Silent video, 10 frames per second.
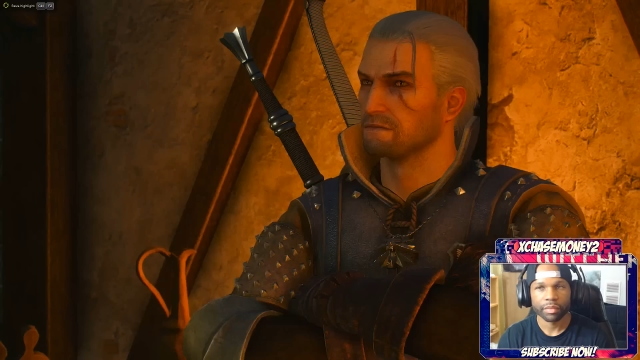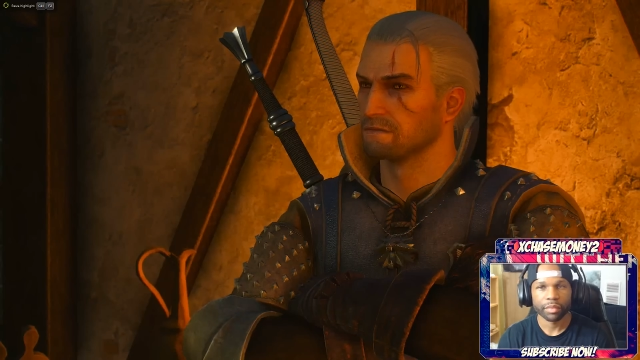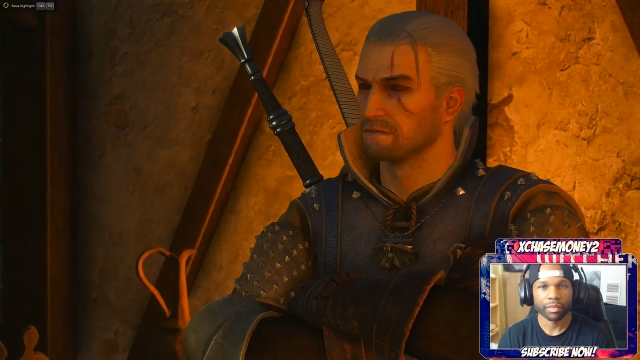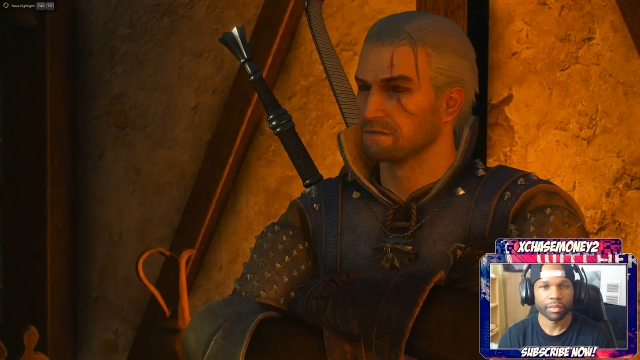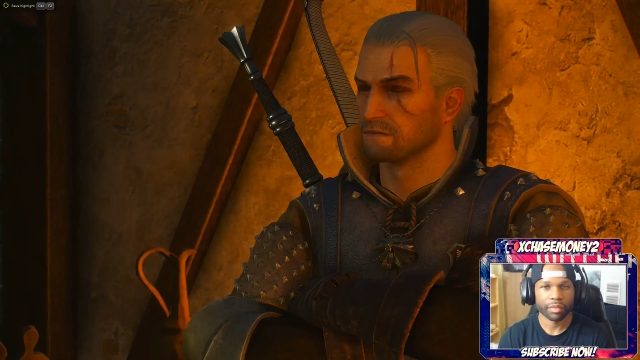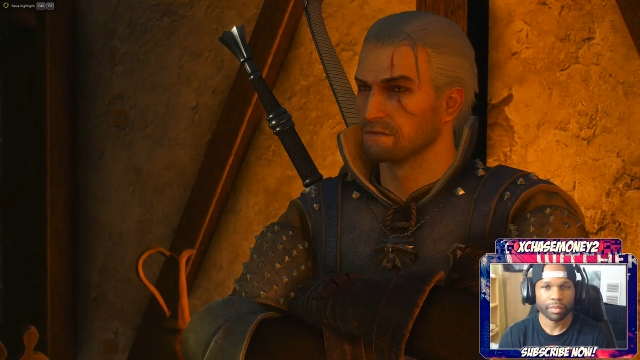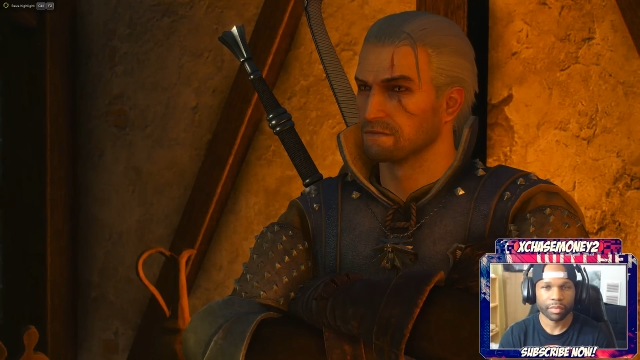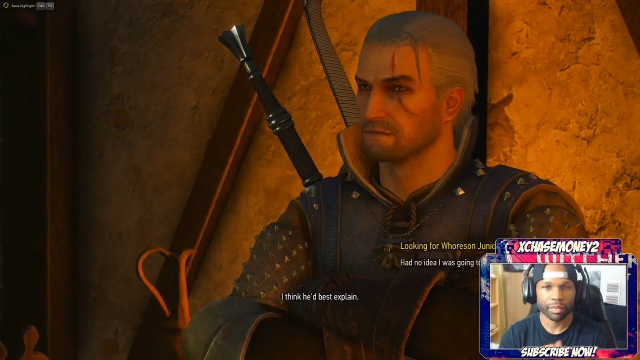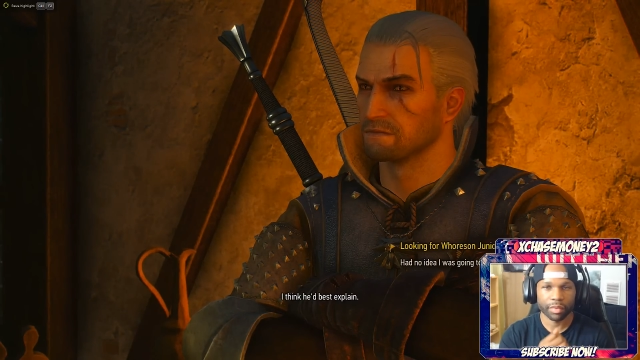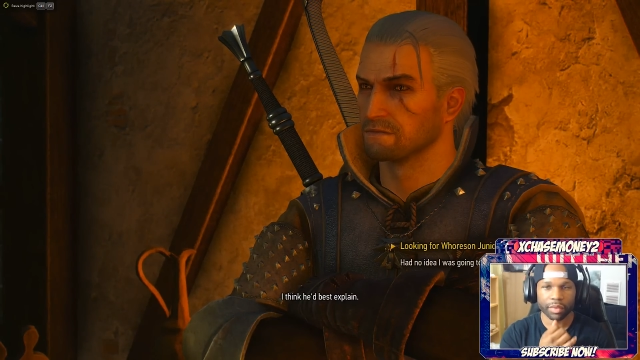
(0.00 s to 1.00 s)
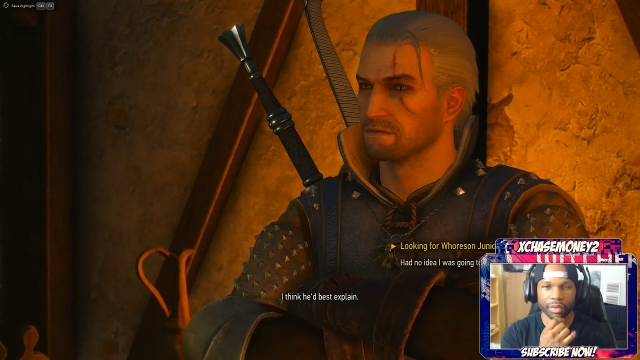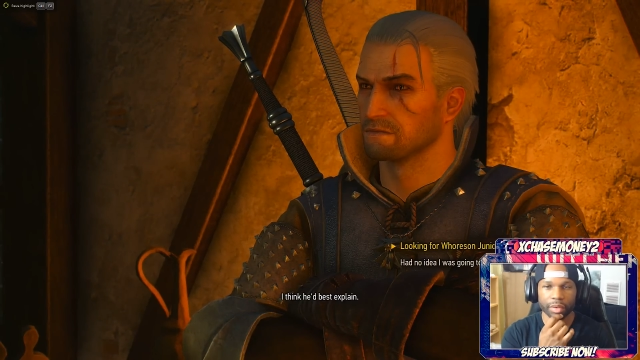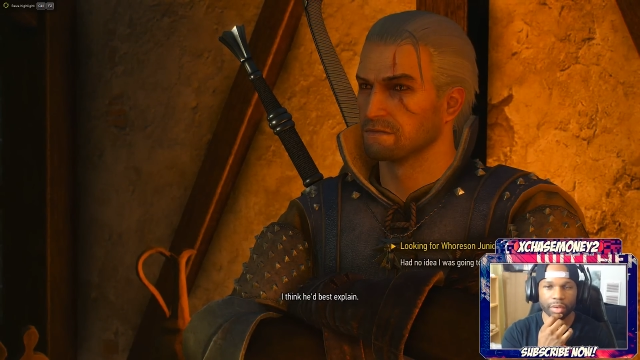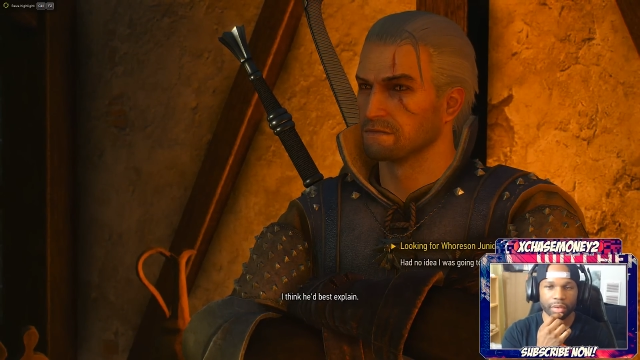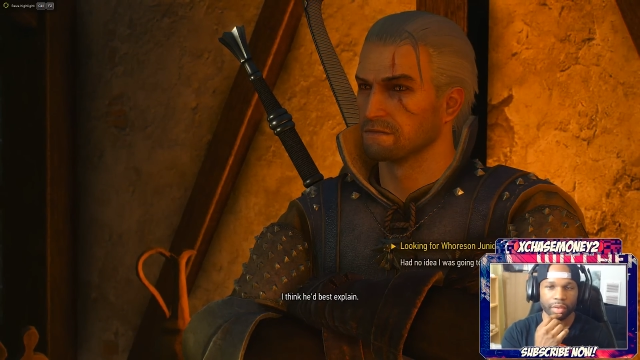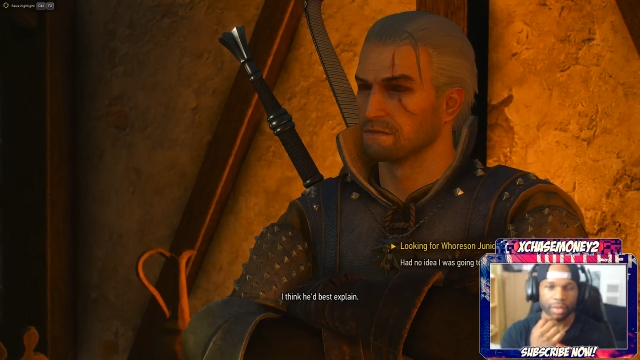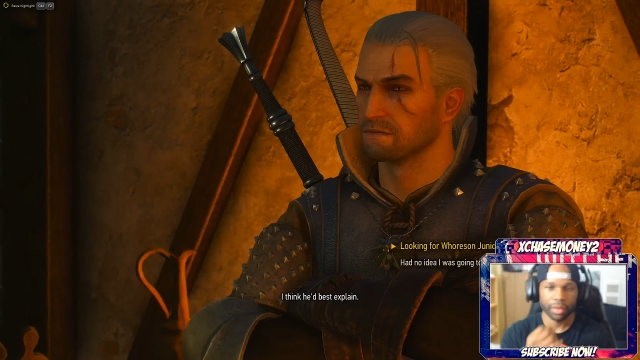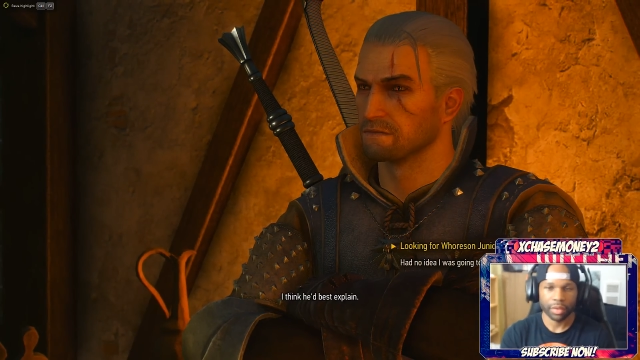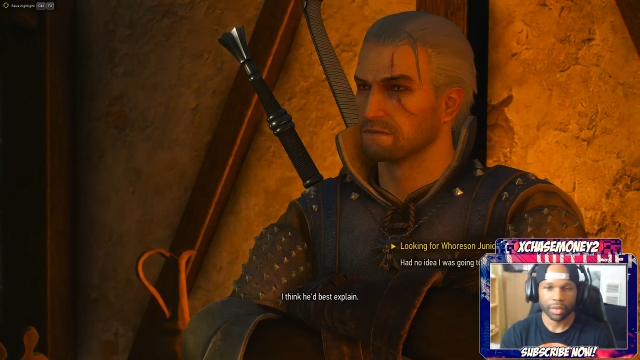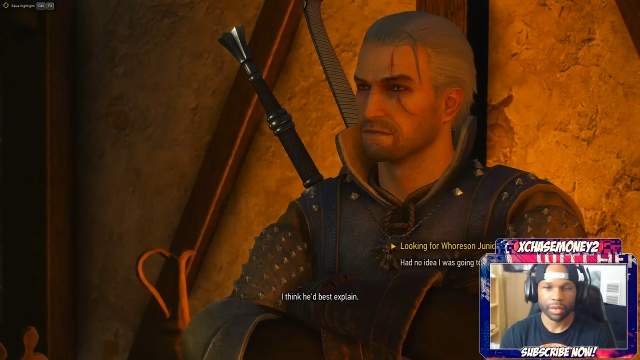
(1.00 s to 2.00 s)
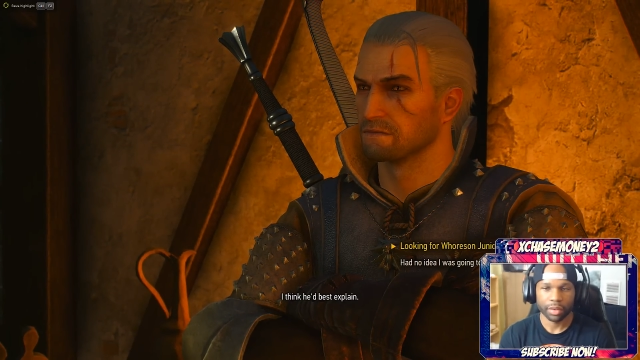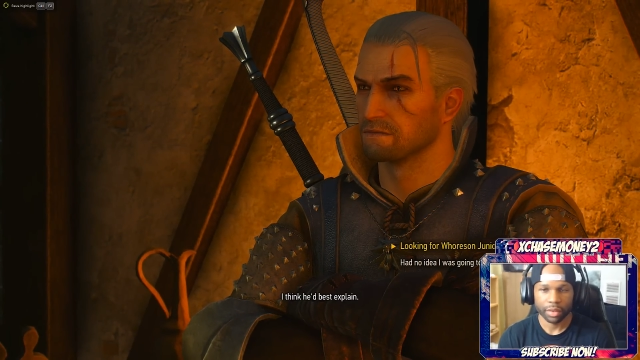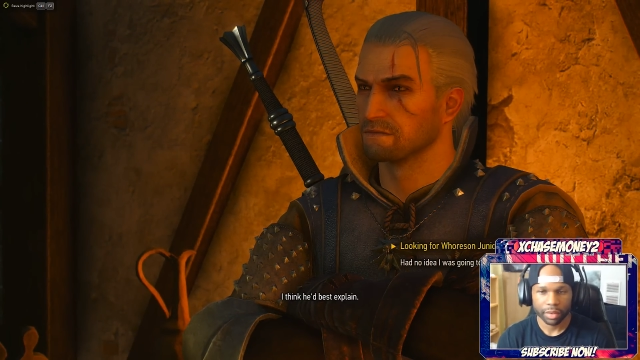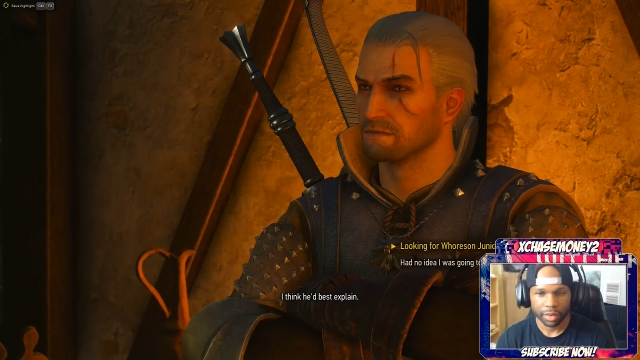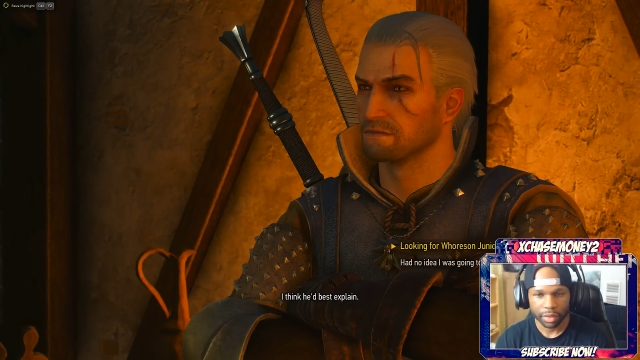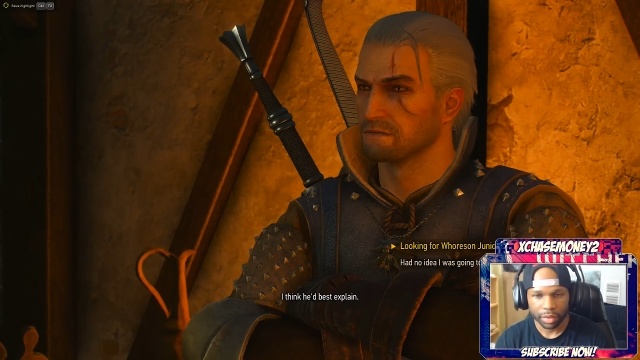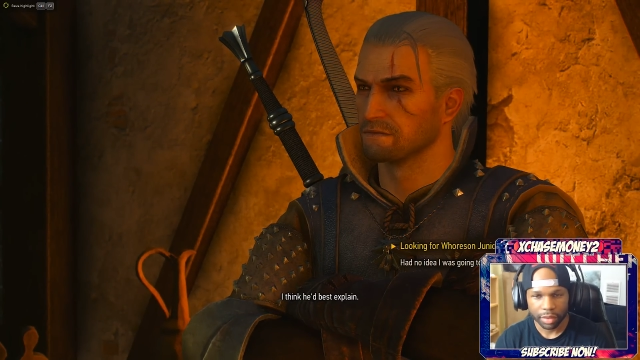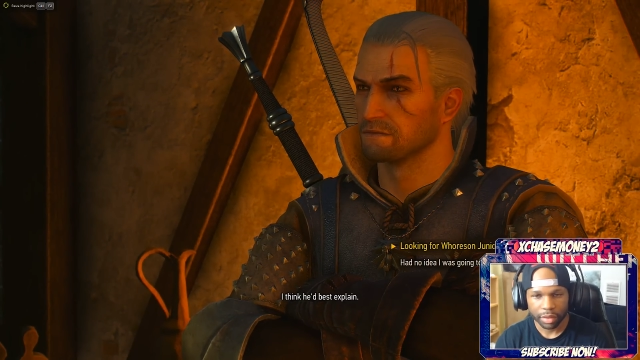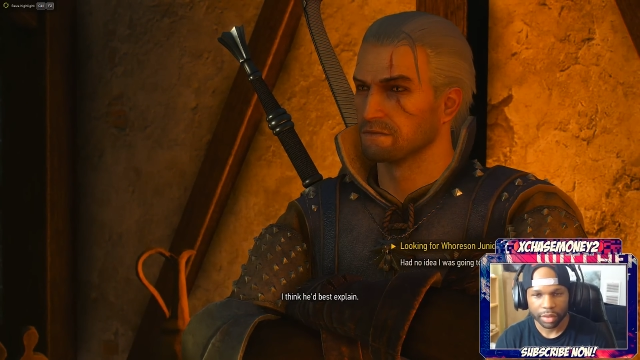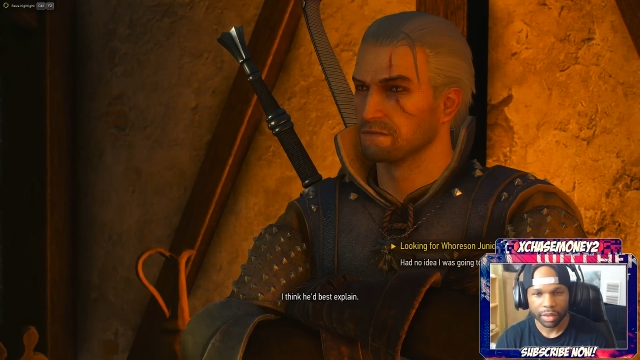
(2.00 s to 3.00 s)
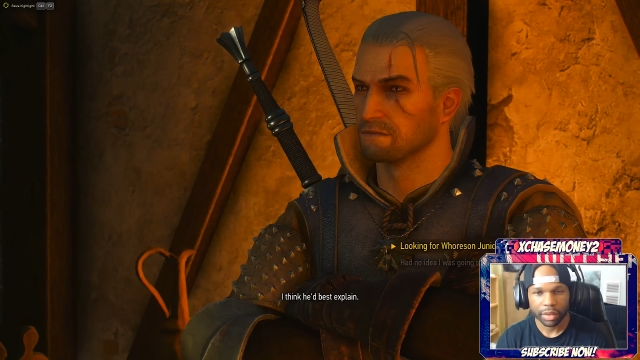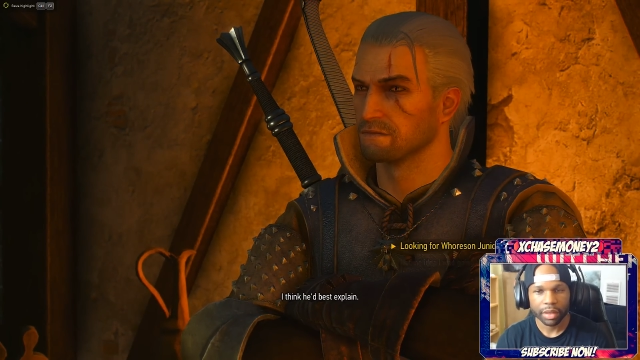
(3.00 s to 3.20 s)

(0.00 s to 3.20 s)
(no one is talking)